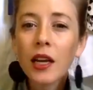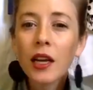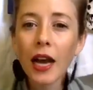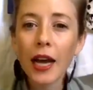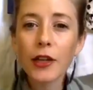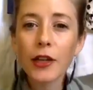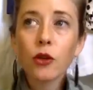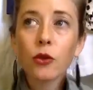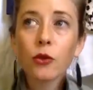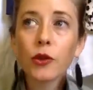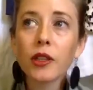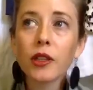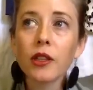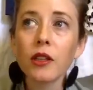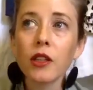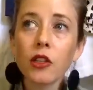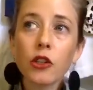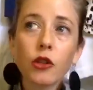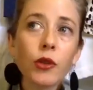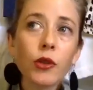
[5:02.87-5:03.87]
I don't really
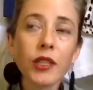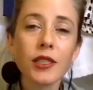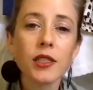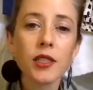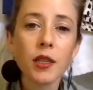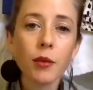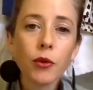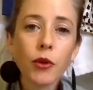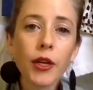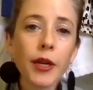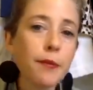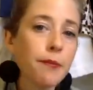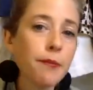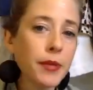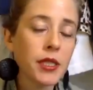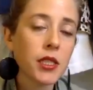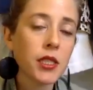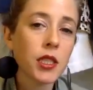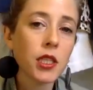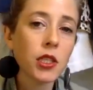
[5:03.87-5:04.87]
think you can separate
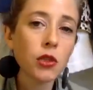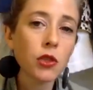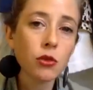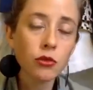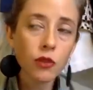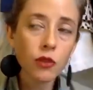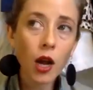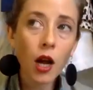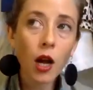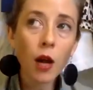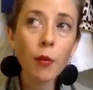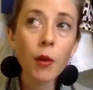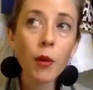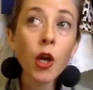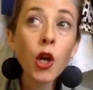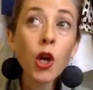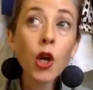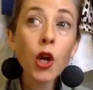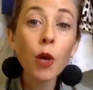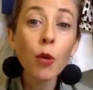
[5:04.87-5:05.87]
business from
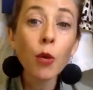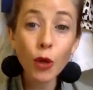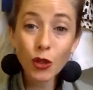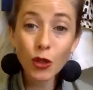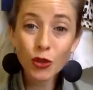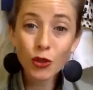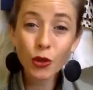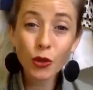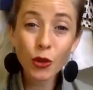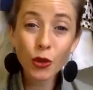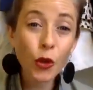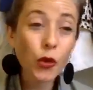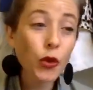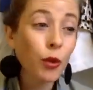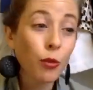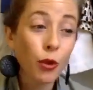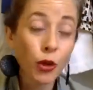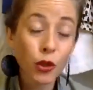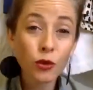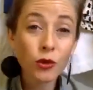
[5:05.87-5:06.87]
personal growth
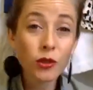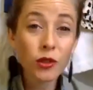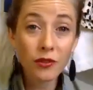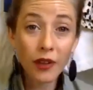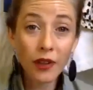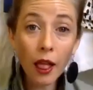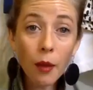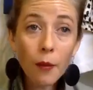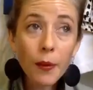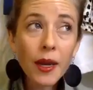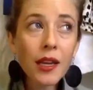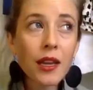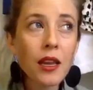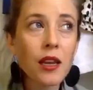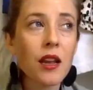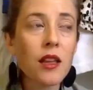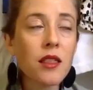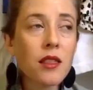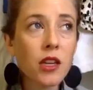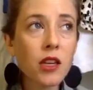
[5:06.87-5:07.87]
and personal development. And
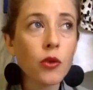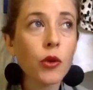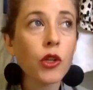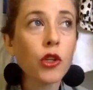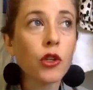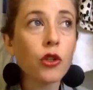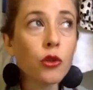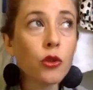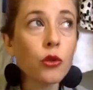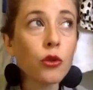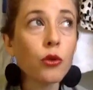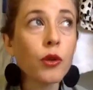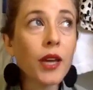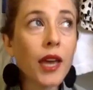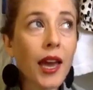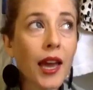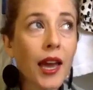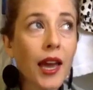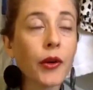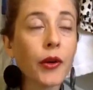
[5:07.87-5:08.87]
I think when you
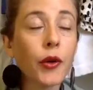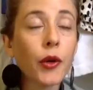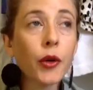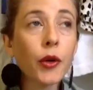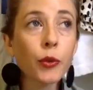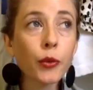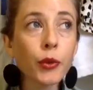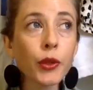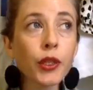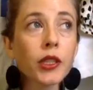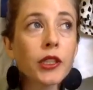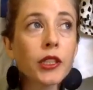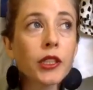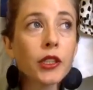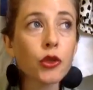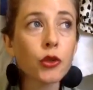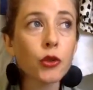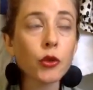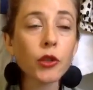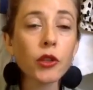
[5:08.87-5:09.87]
can really,
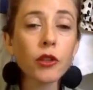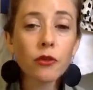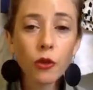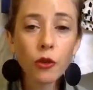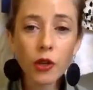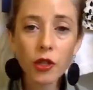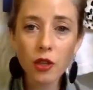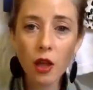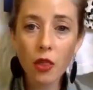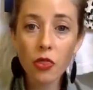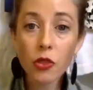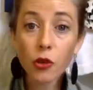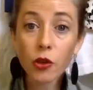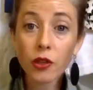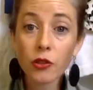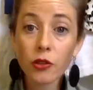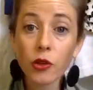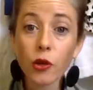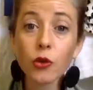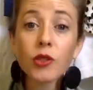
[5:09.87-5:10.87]
truly focus on
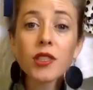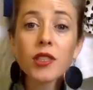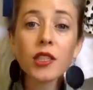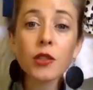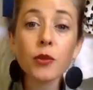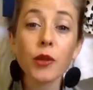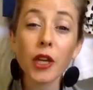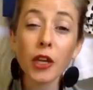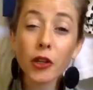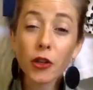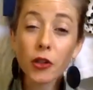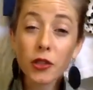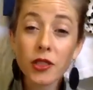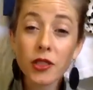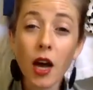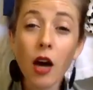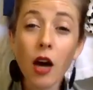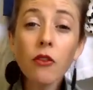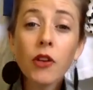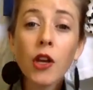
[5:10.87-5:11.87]
those things within
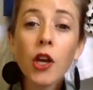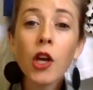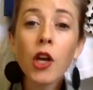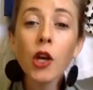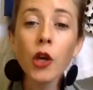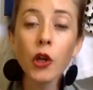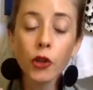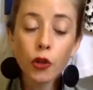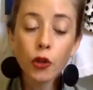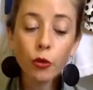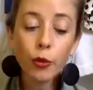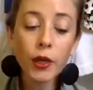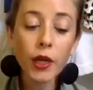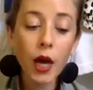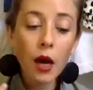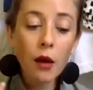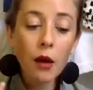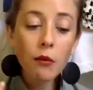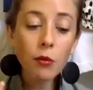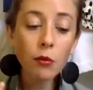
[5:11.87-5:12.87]
yourself, you
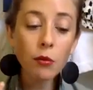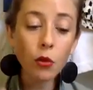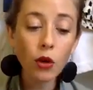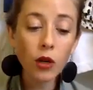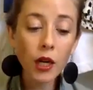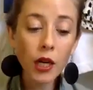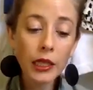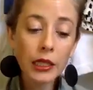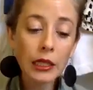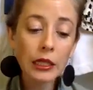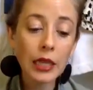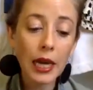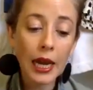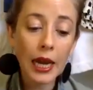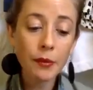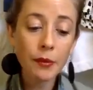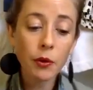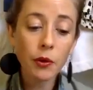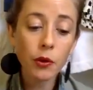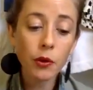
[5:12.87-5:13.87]
become more in
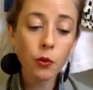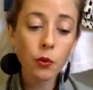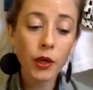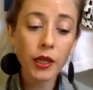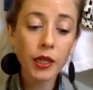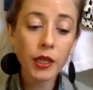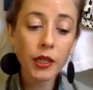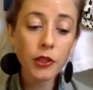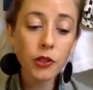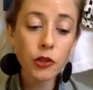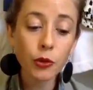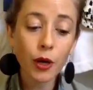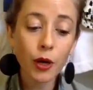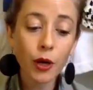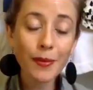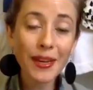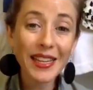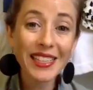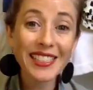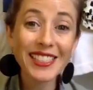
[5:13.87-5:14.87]
alignment with what it is you are
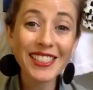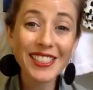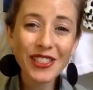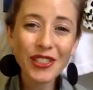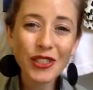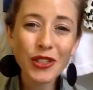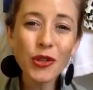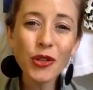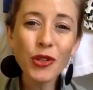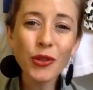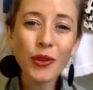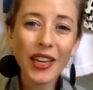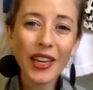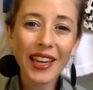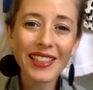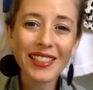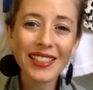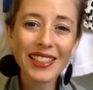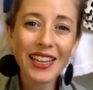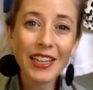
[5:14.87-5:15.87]
meant to do. You get
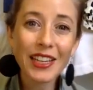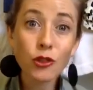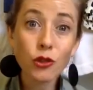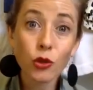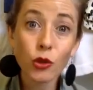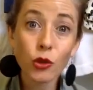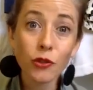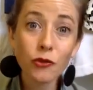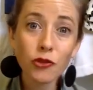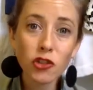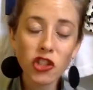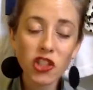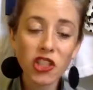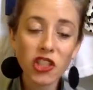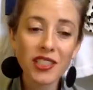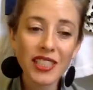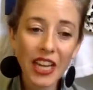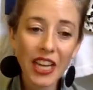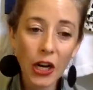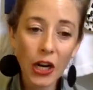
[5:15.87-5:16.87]
into that zone of
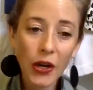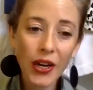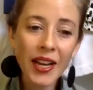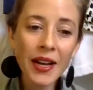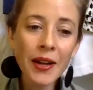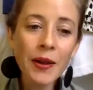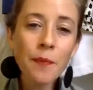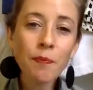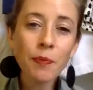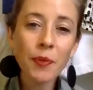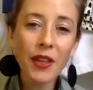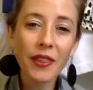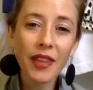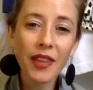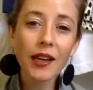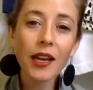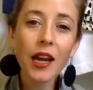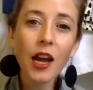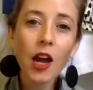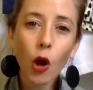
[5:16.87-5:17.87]
genius area, and that
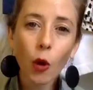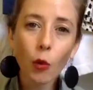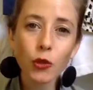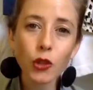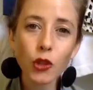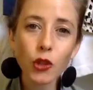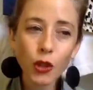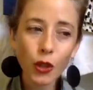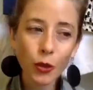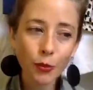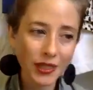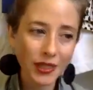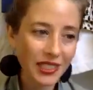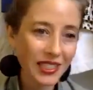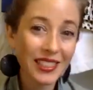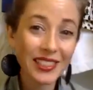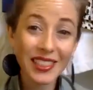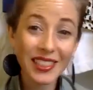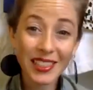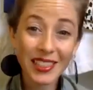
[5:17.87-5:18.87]
helps your
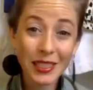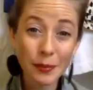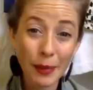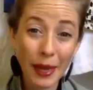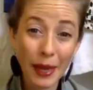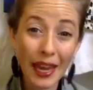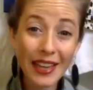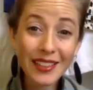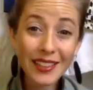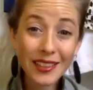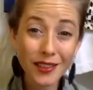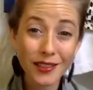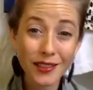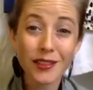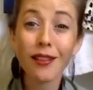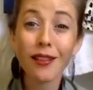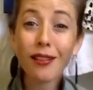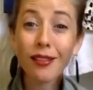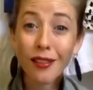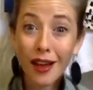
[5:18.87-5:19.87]
business expand. It does a
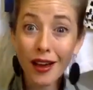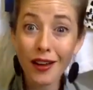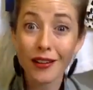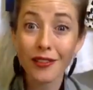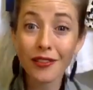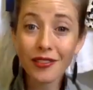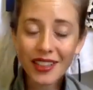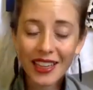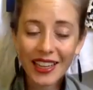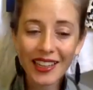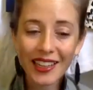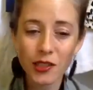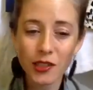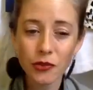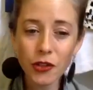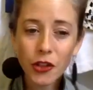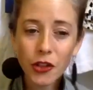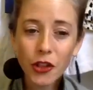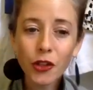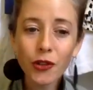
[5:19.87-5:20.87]
lot of things
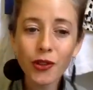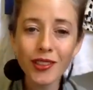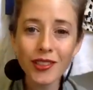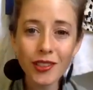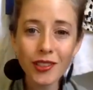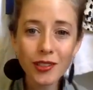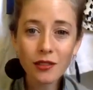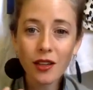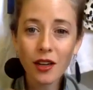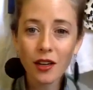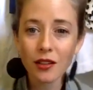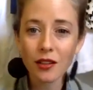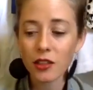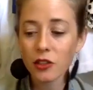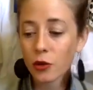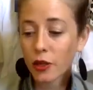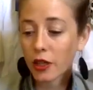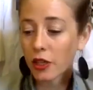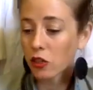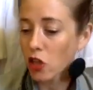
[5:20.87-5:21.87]
for you. It does a lot of things
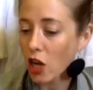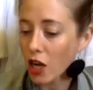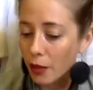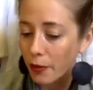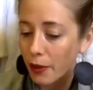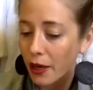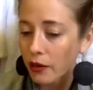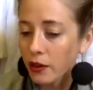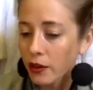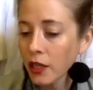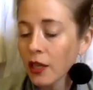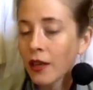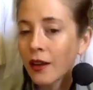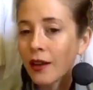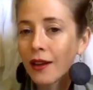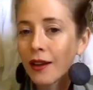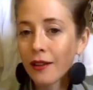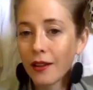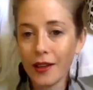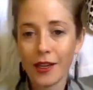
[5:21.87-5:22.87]
we're going to talk about,
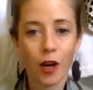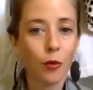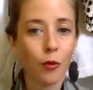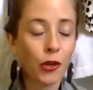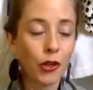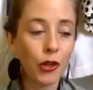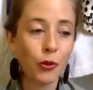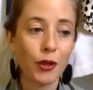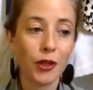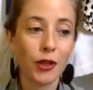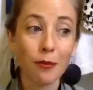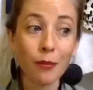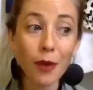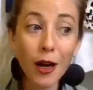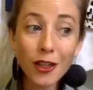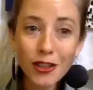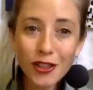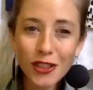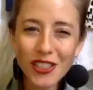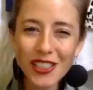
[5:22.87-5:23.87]
like helping you with
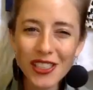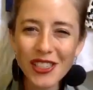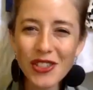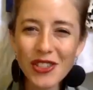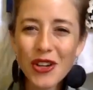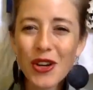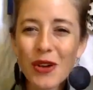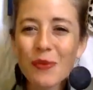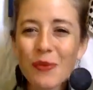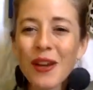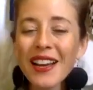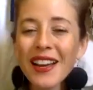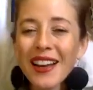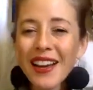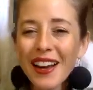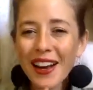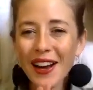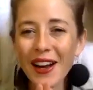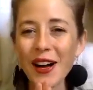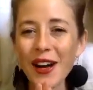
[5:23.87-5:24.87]
imposter syndrome,
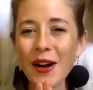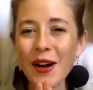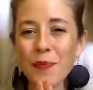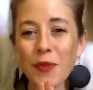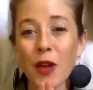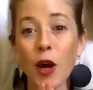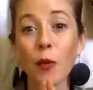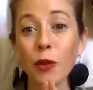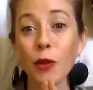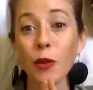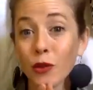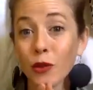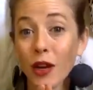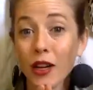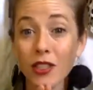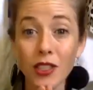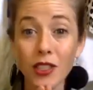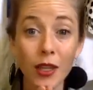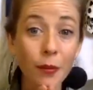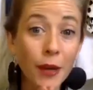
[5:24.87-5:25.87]
helping you not
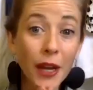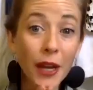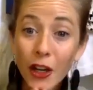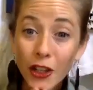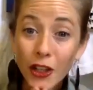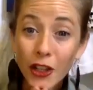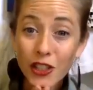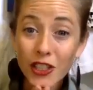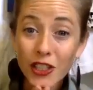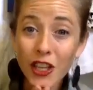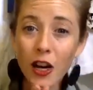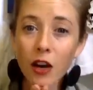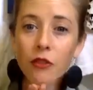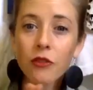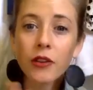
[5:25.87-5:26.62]
to compare yourself.